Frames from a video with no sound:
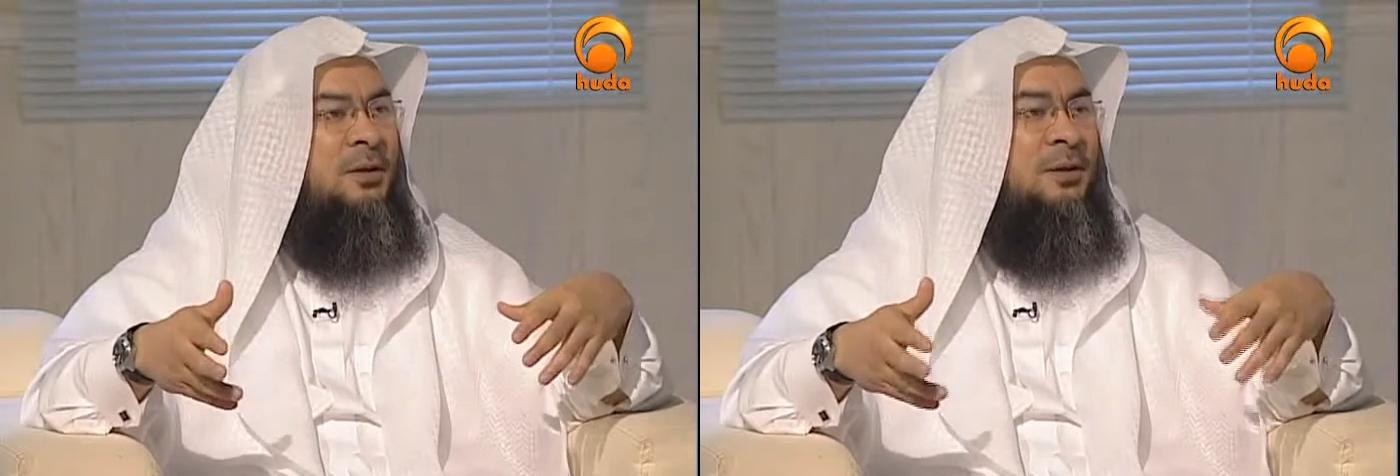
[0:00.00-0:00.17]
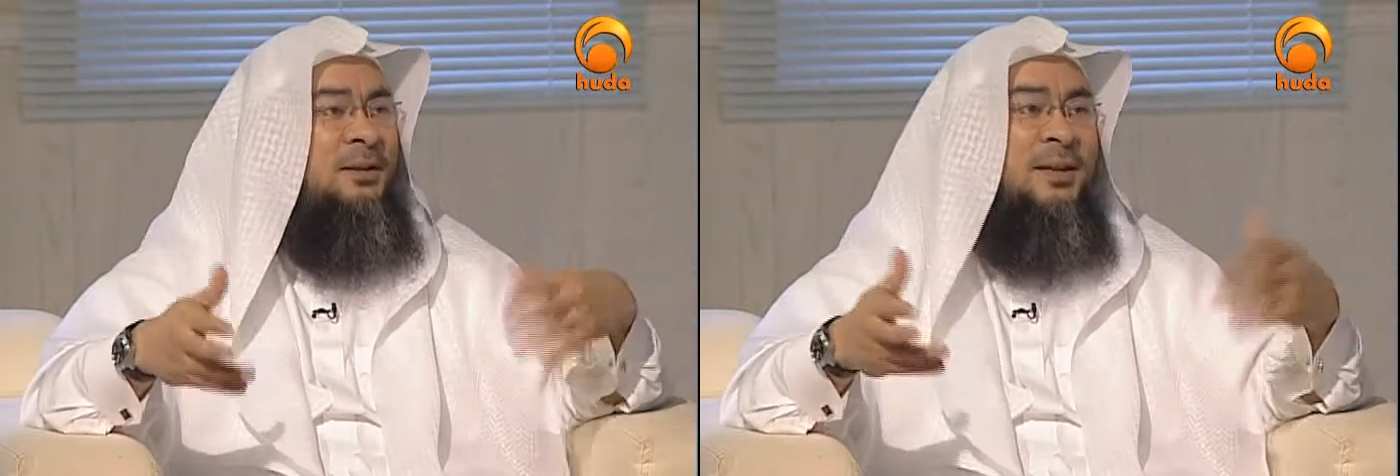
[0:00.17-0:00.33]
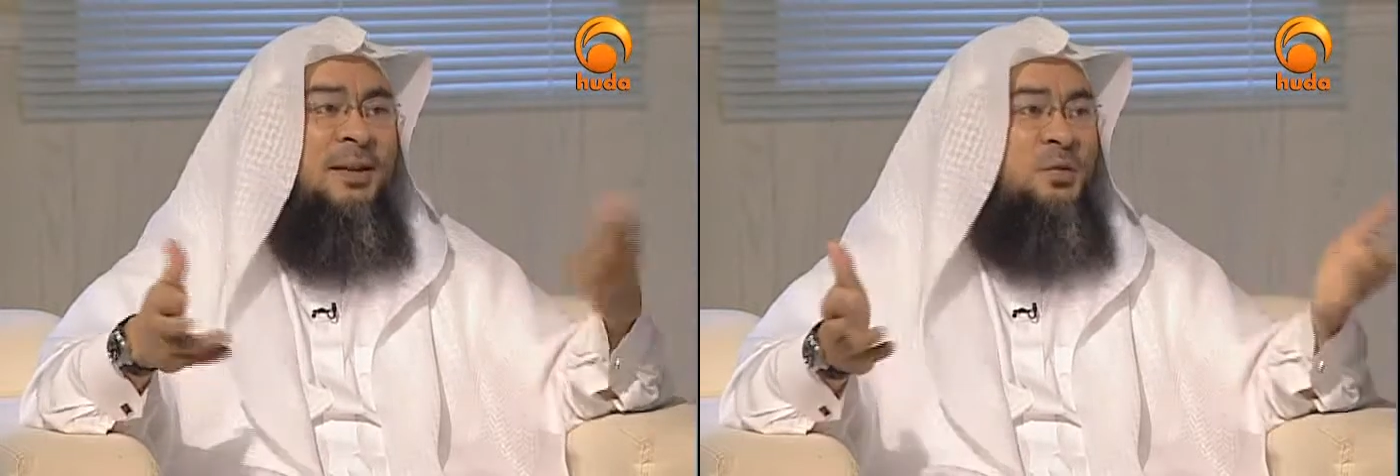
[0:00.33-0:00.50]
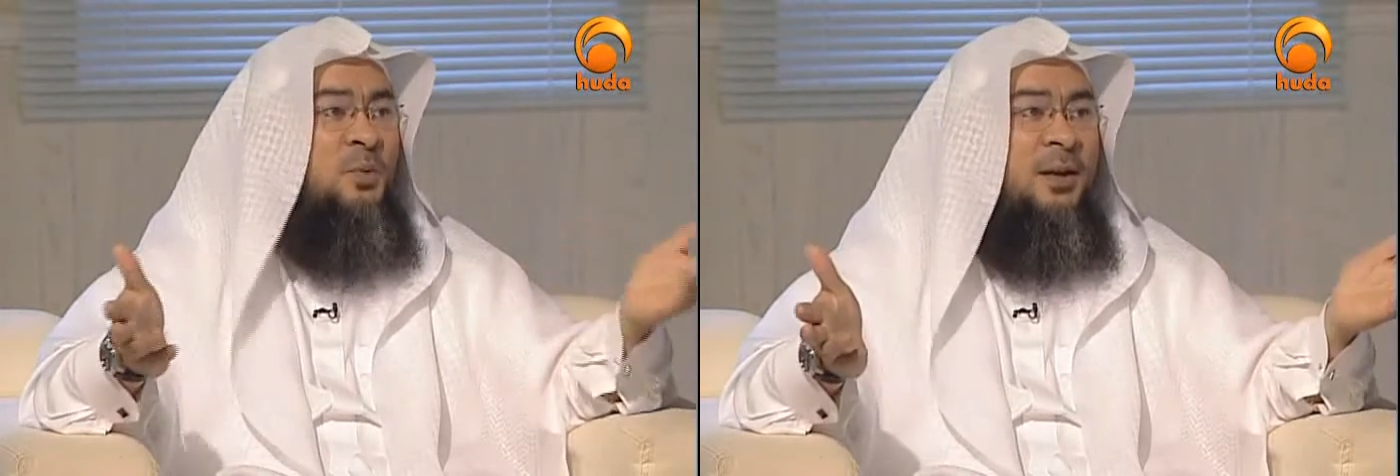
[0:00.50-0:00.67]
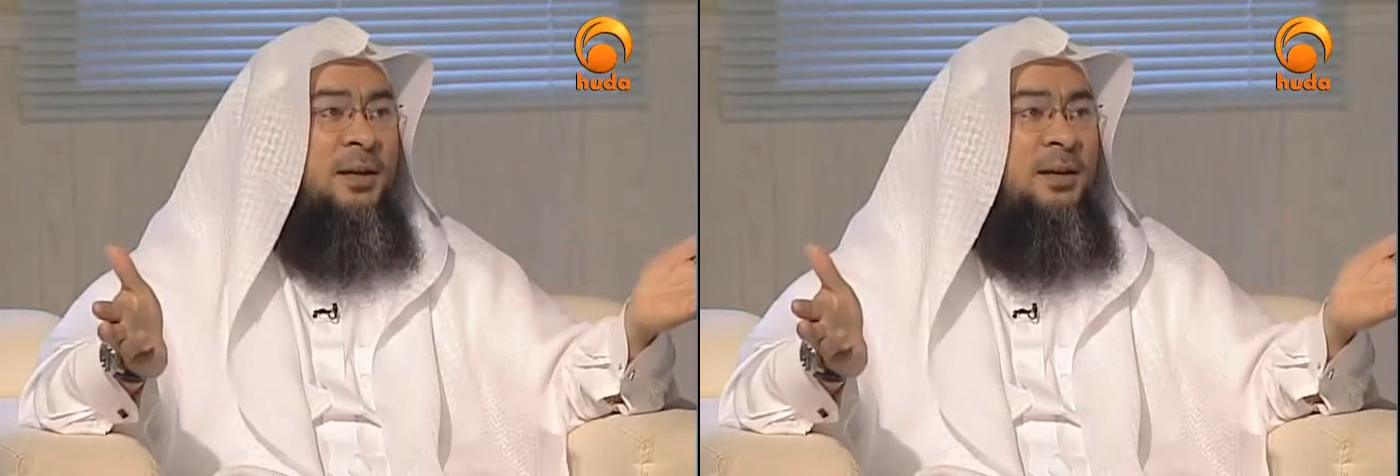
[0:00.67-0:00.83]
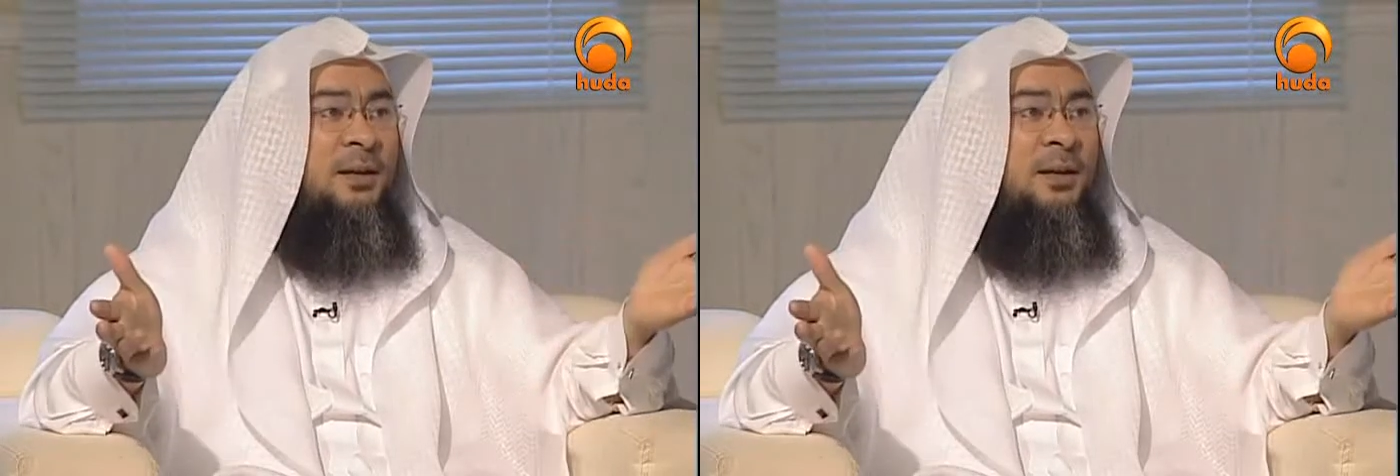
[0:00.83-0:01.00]
and that is
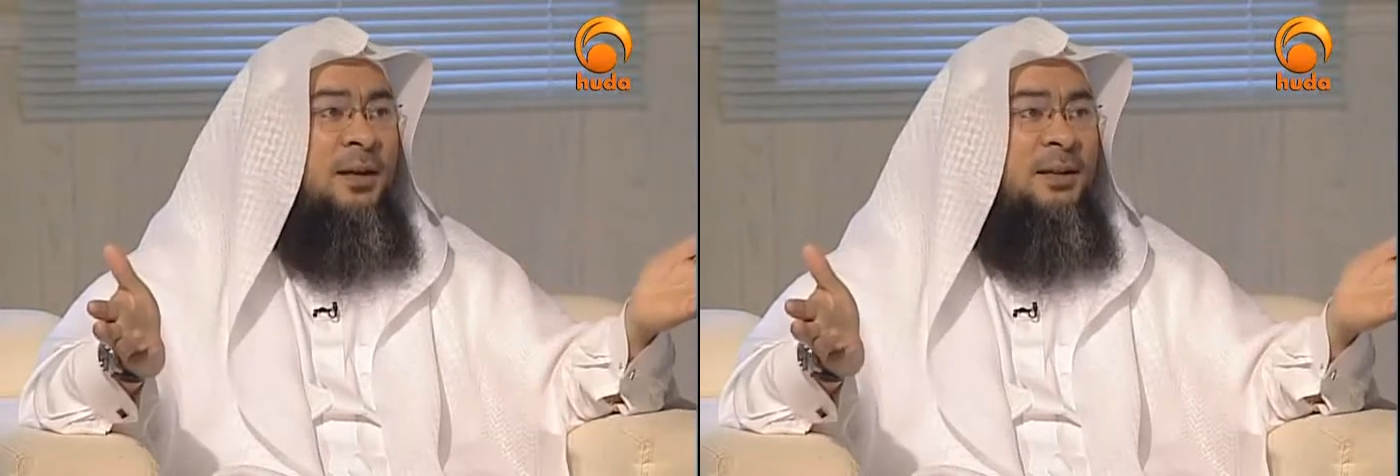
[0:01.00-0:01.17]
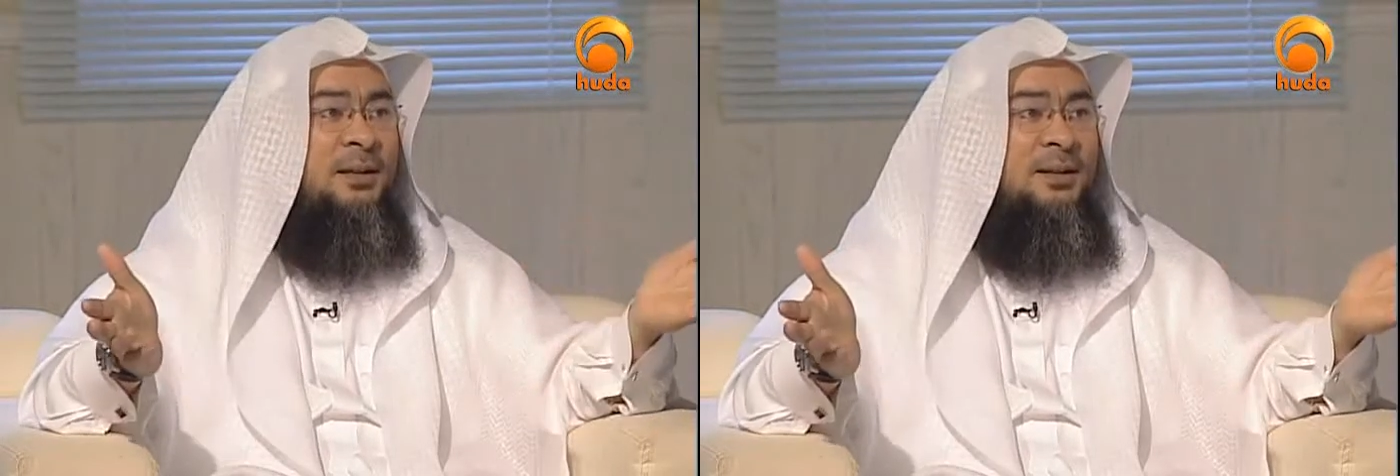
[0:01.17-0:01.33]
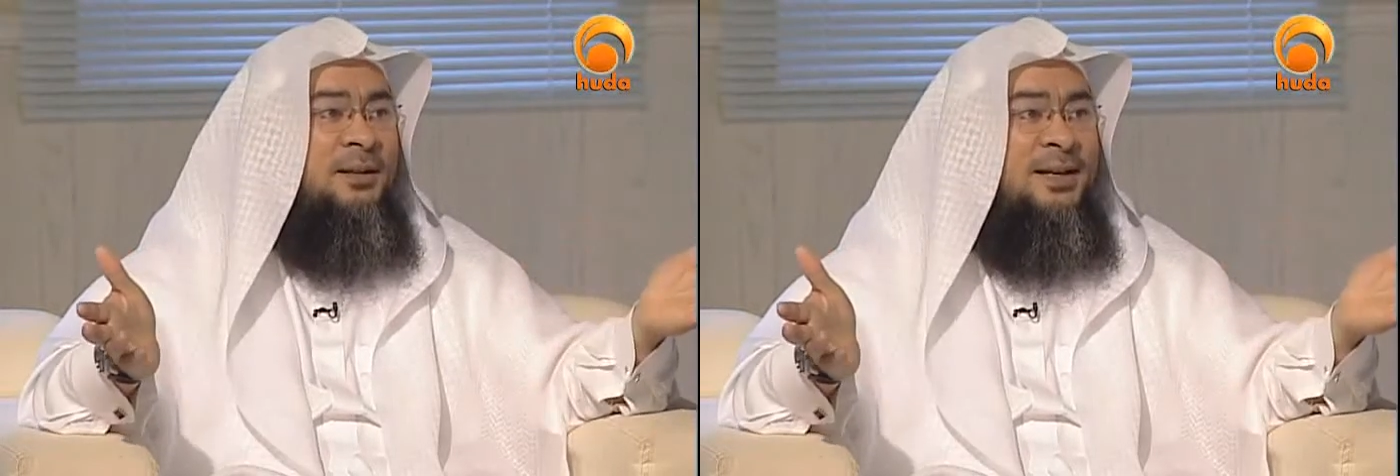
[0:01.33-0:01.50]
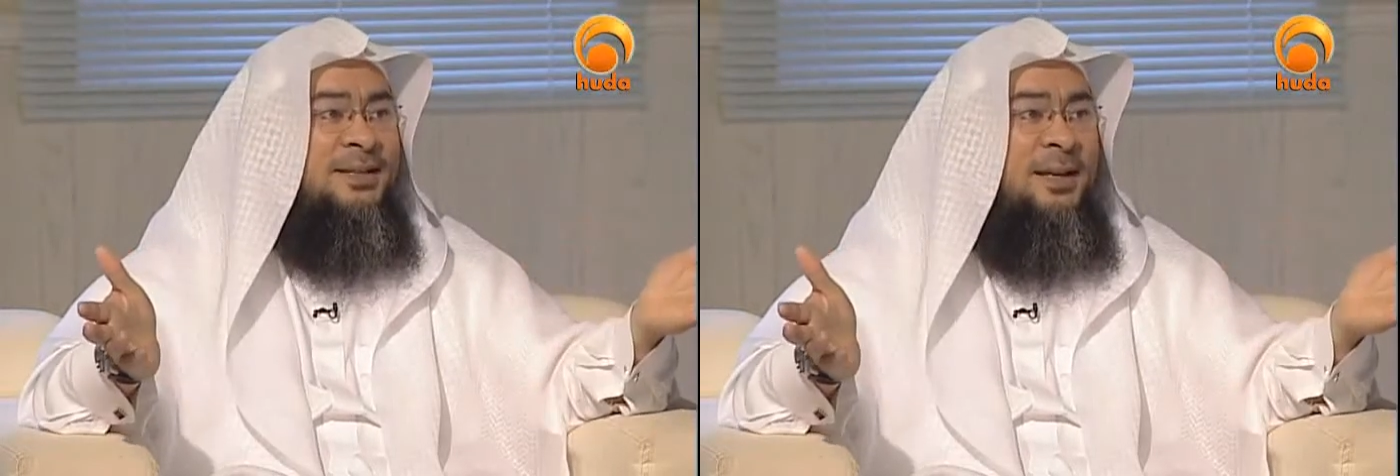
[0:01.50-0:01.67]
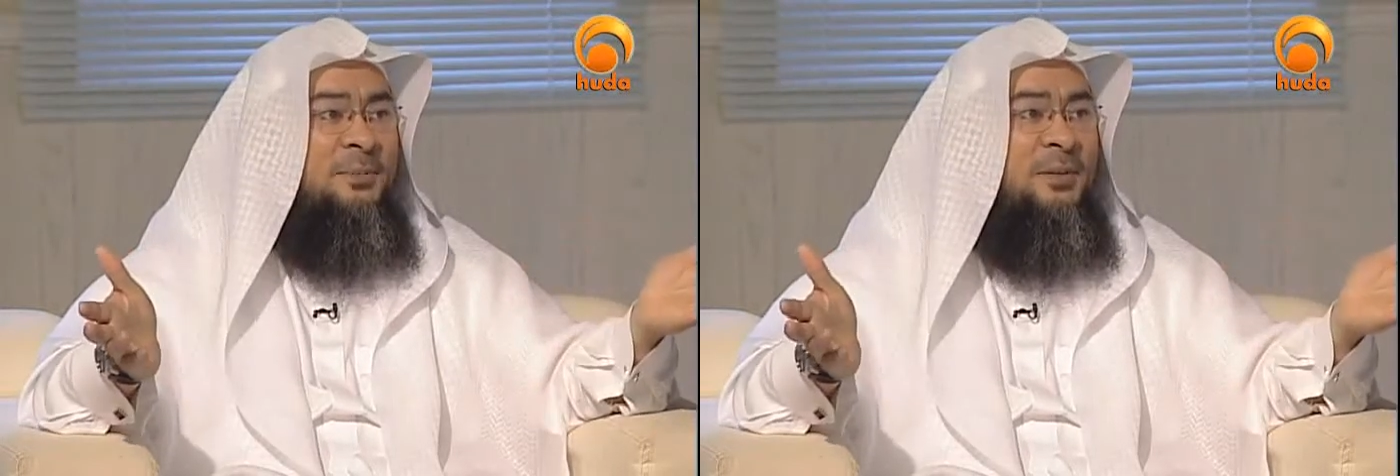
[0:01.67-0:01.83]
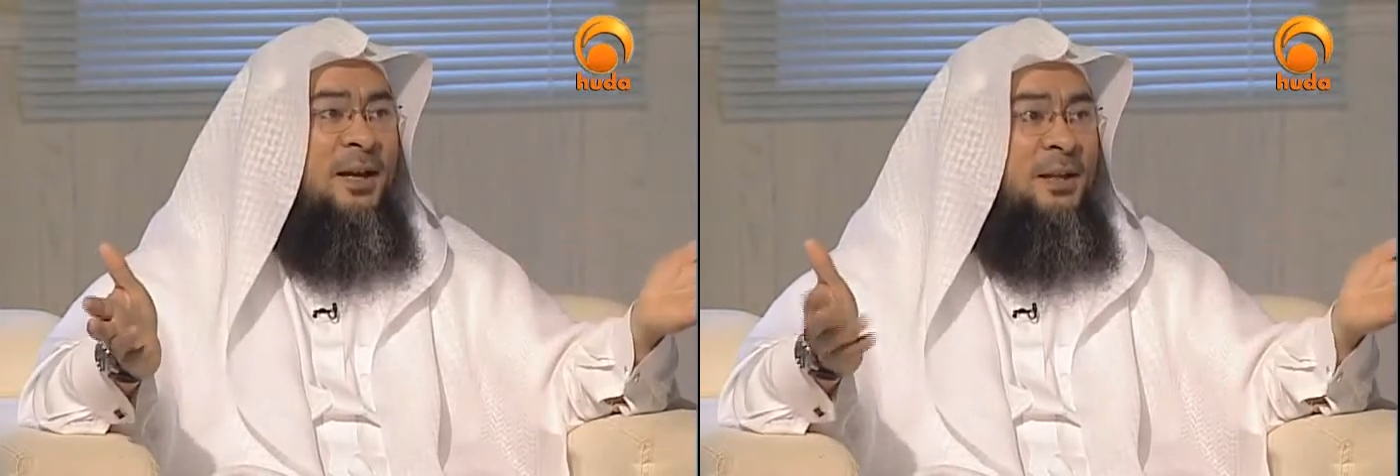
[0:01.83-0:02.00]
why I didn't accept.